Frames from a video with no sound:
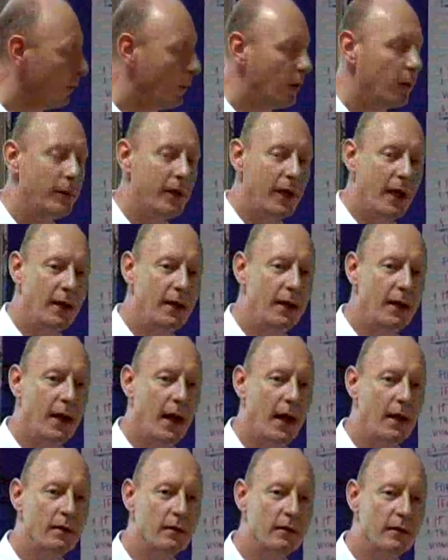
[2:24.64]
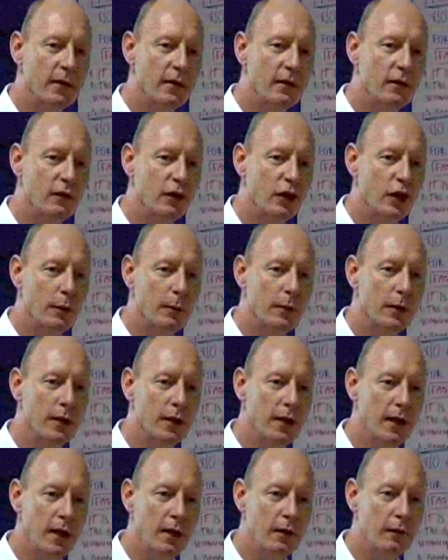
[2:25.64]
will be indicators that
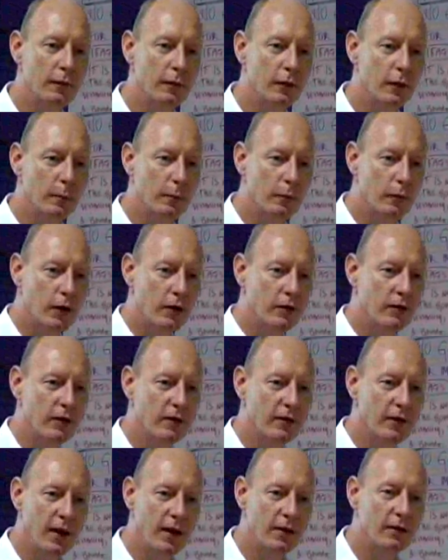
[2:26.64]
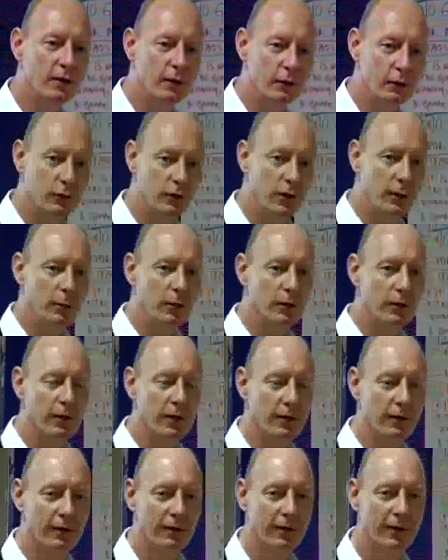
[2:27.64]
determine if your project has contributed